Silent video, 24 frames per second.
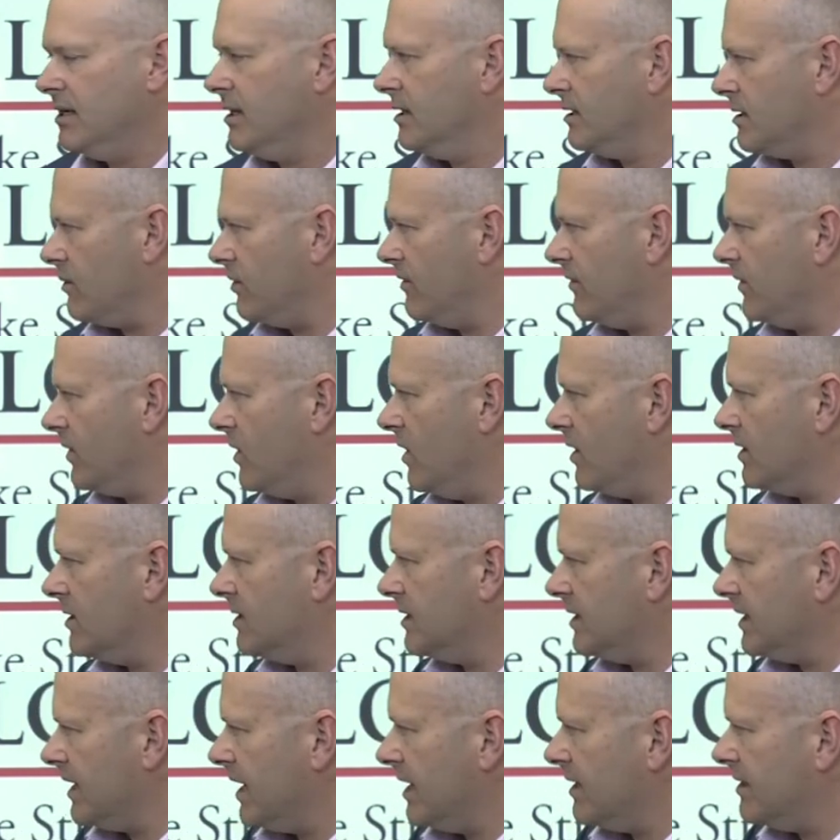So we've
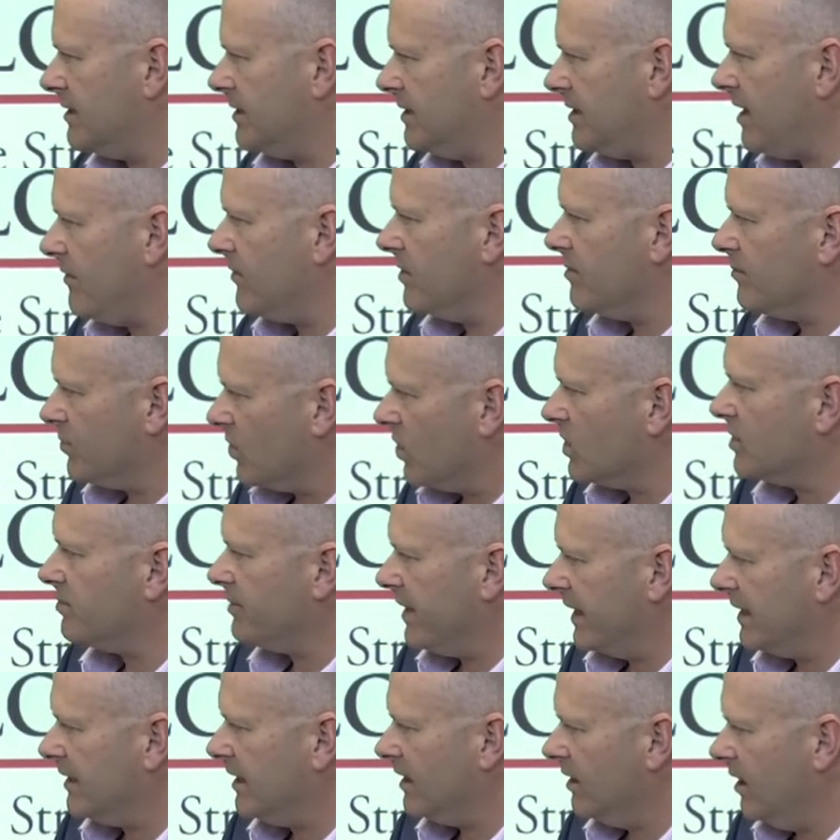got uh, seven
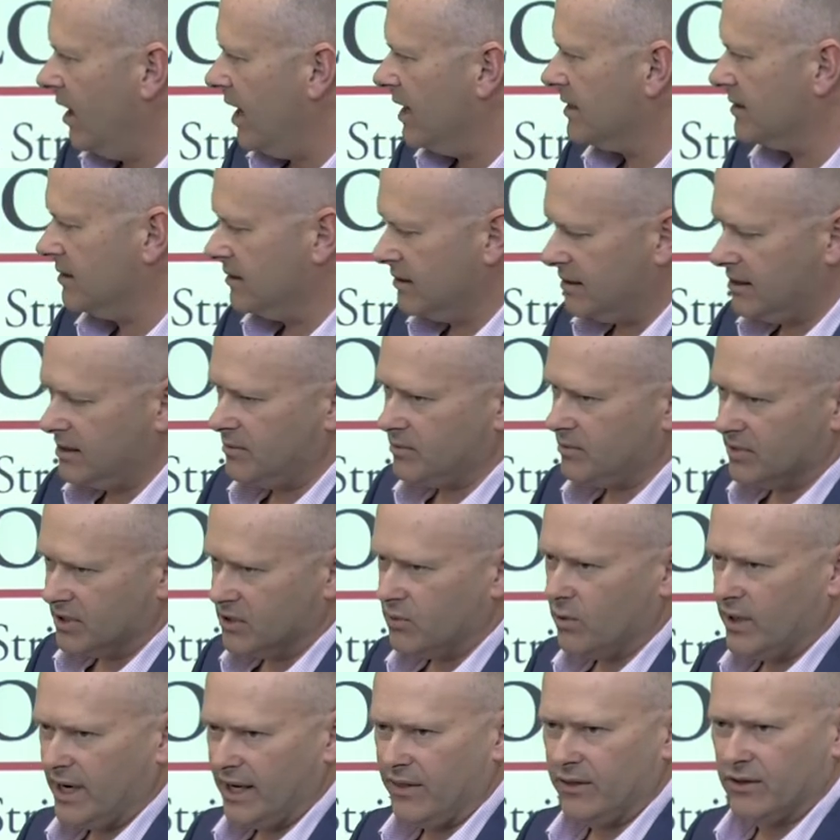prospecting licences
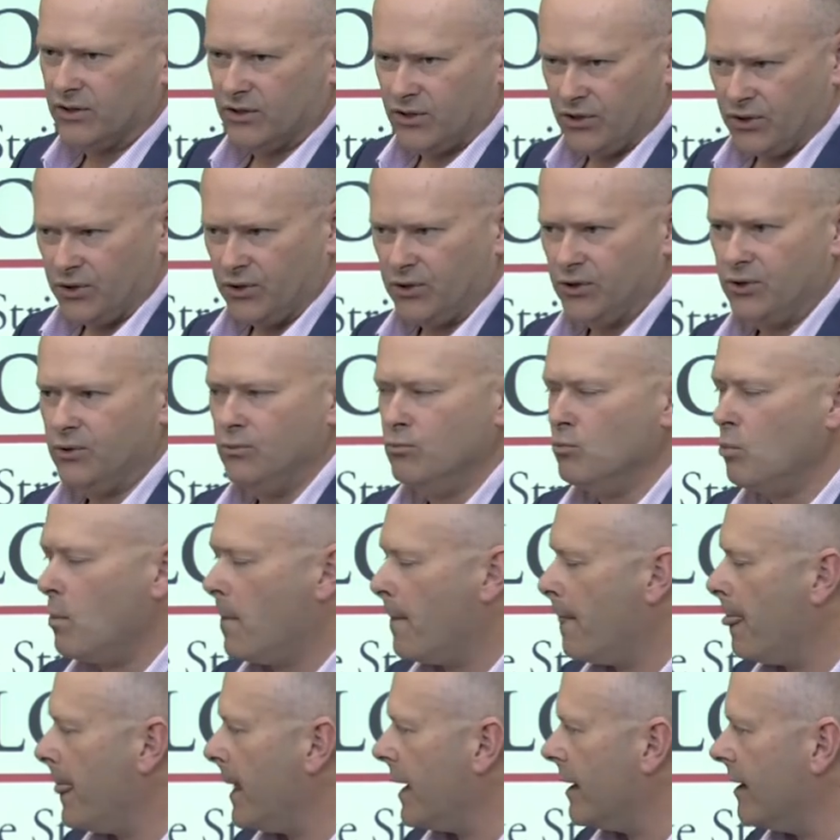between the two
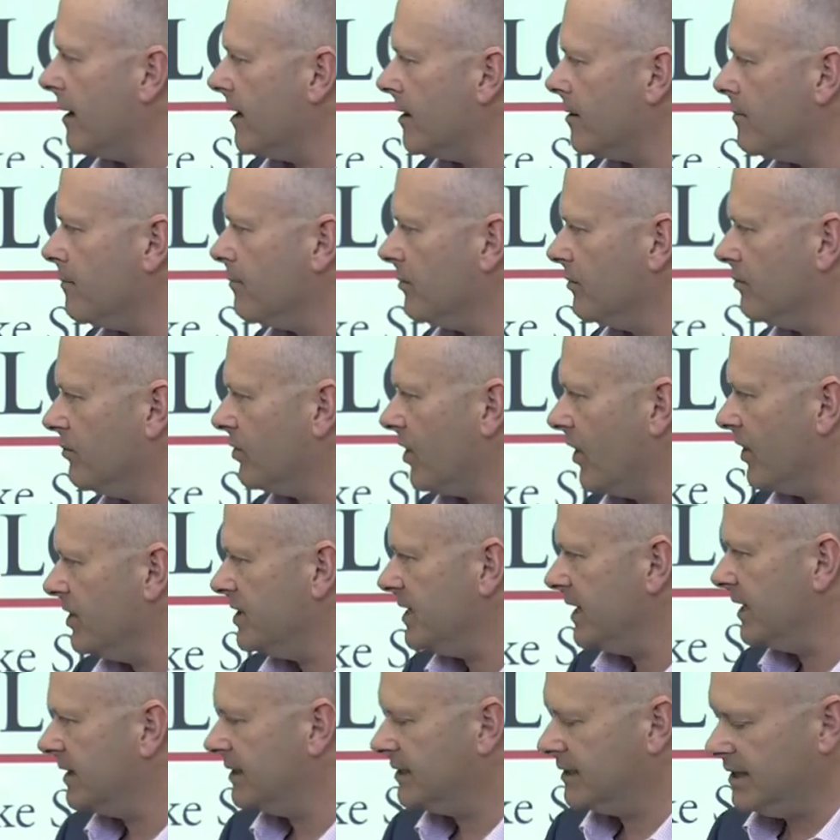um,
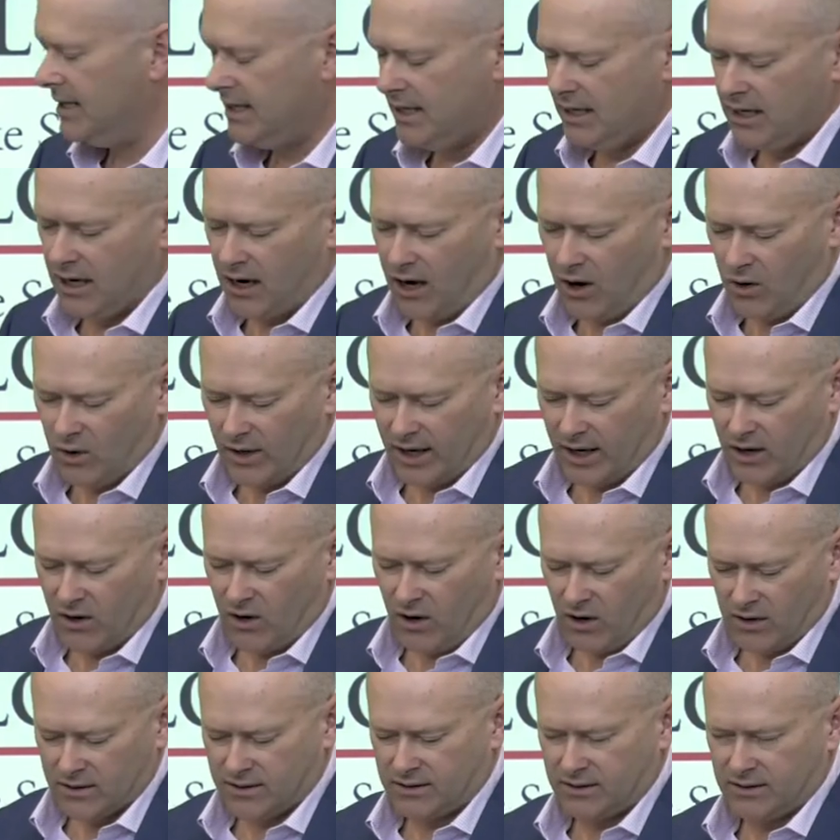projects. Holding
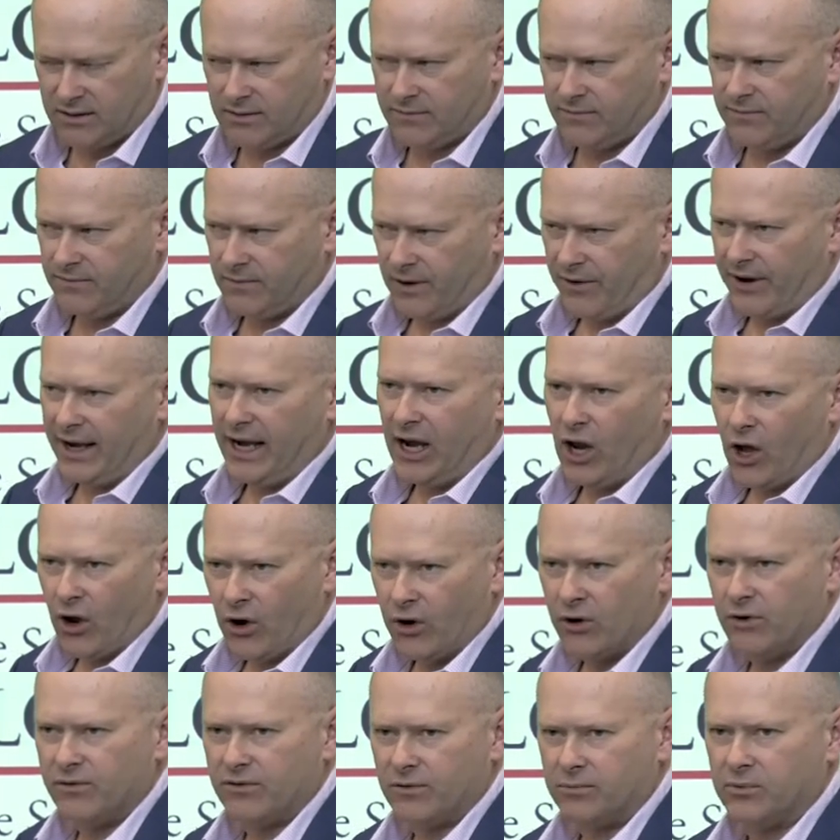costs very
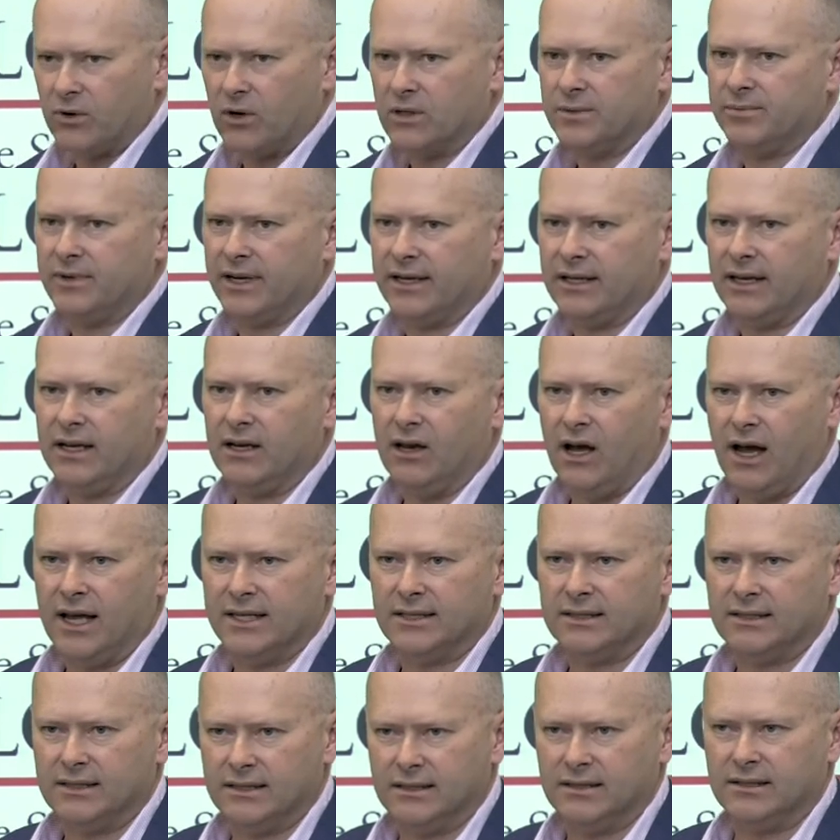low for prospecting
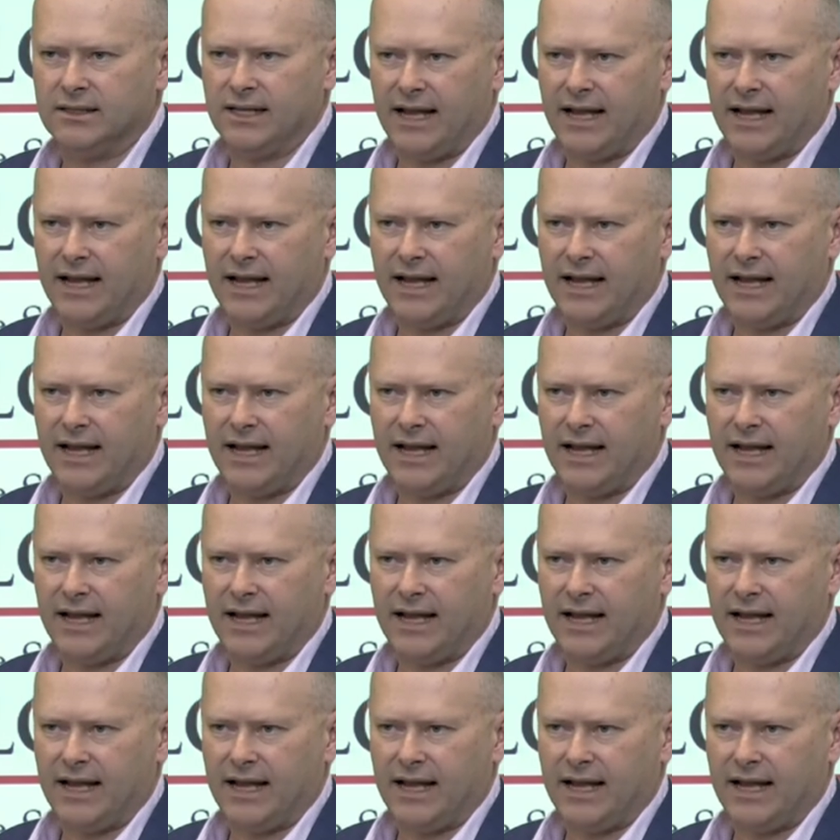licences.